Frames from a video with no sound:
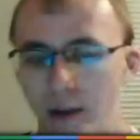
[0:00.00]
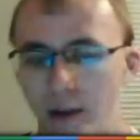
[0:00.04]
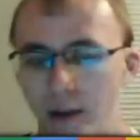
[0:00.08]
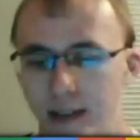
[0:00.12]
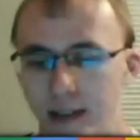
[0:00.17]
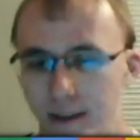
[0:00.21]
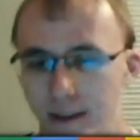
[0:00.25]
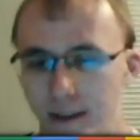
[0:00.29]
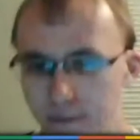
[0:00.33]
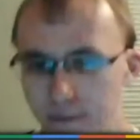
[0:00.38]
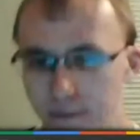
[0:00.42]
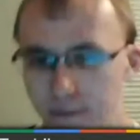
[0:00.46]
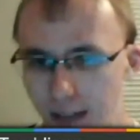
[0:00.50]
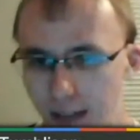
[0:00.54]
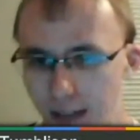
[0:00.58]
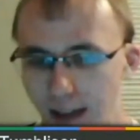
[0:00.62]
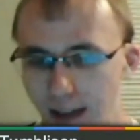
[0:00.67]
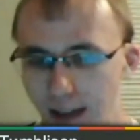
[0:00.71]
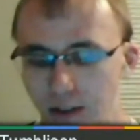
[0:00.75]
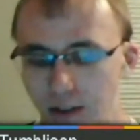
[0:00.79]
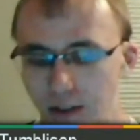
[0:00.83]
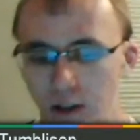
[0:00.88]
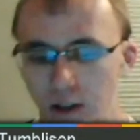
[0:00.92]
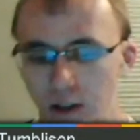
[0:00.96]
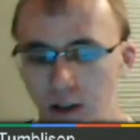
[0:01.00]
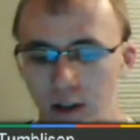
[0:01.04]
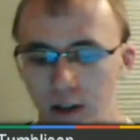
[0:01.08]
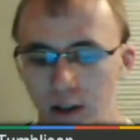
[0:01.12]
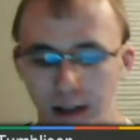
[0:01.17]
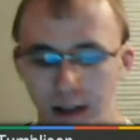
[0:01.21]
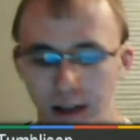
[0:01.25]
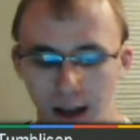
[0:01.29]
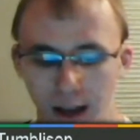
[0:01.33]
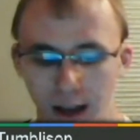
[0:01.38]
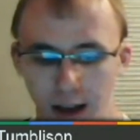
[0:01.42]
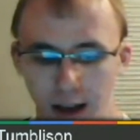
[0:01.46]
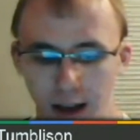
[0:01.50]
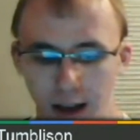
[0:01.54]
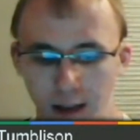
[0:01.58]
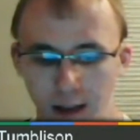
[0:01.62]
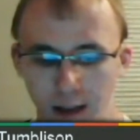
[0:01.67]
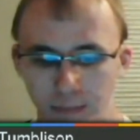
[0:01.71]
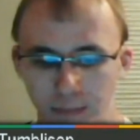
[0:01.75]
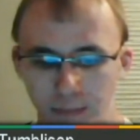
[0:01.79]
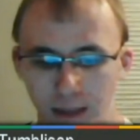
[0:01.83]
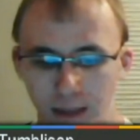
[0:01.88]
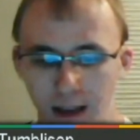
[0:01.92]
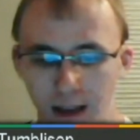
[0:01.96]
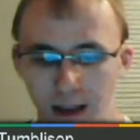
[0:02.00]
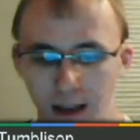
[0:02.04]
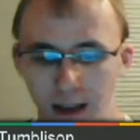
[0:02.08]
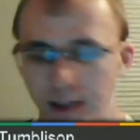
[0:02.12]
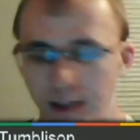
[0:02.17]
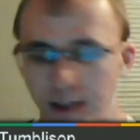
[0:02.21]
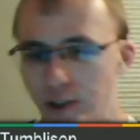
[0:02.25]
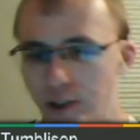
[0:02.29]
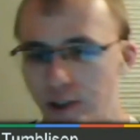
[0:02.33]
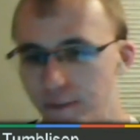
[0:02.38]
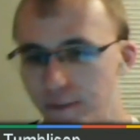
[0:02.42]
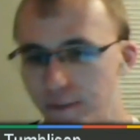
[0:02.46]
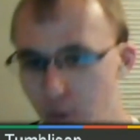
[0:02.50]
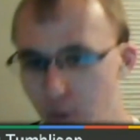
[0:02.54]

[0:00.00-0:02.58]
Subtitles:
got a flat look. There's a few